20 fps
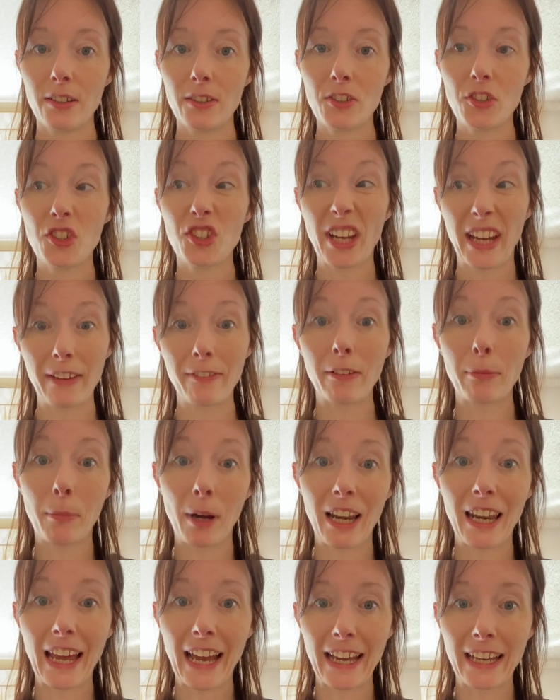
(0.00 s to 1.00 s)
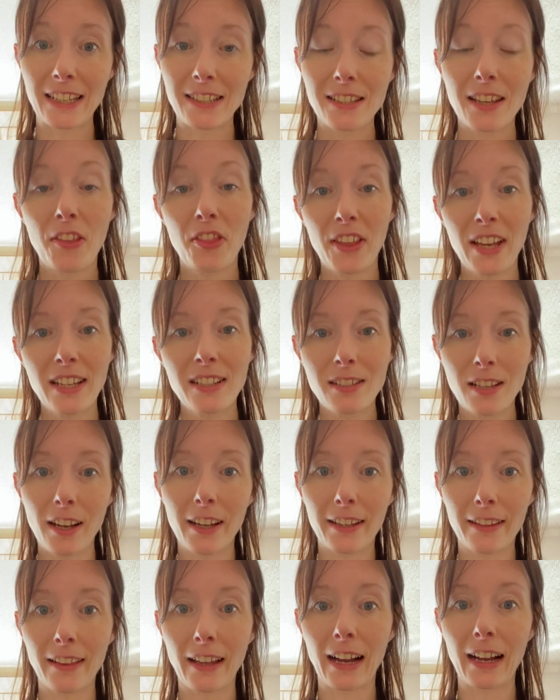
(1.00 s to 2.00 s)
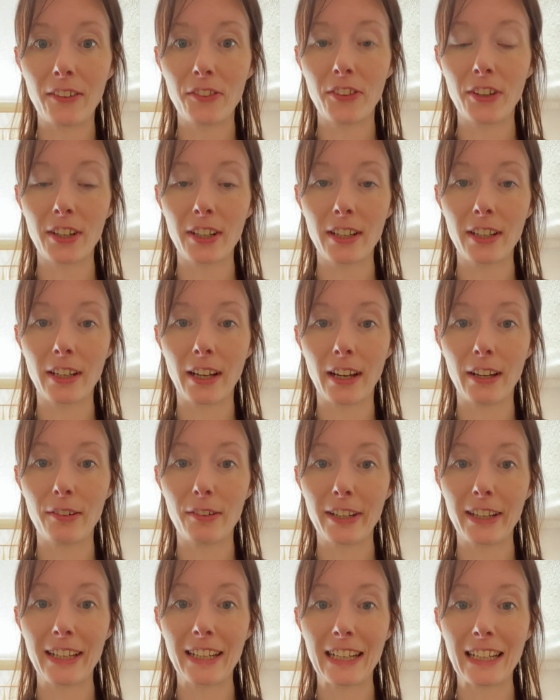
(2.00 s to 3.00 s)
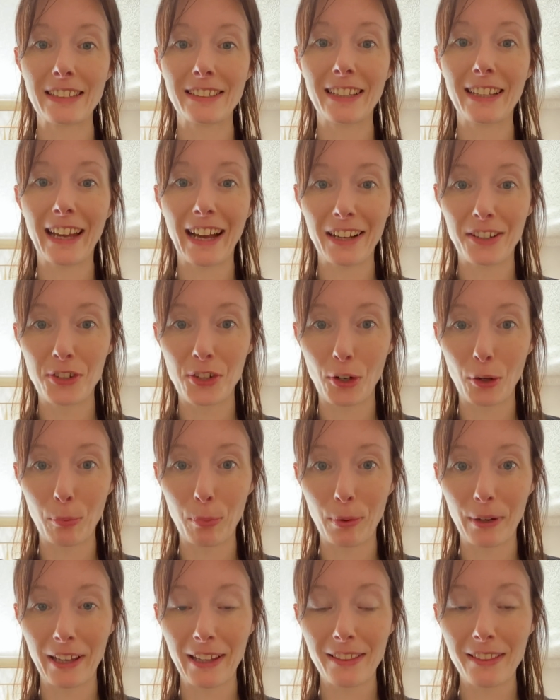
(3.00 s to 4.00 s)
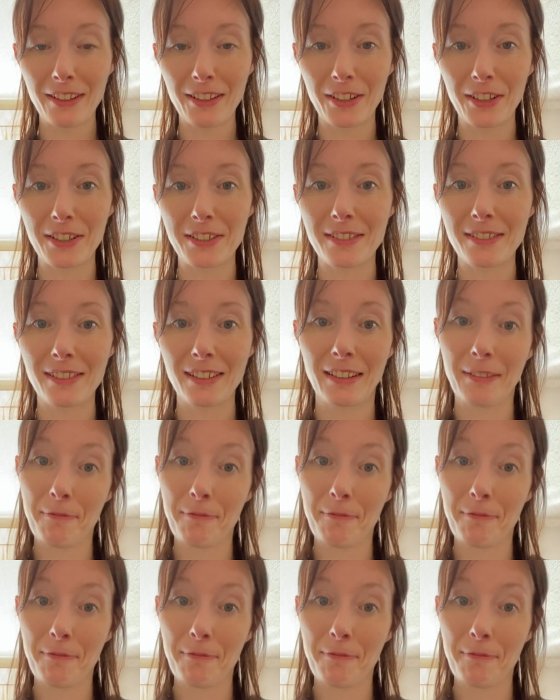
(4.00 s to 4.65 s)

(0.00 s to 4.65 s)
shaving my legs, things like that, you know, you need to catch up with because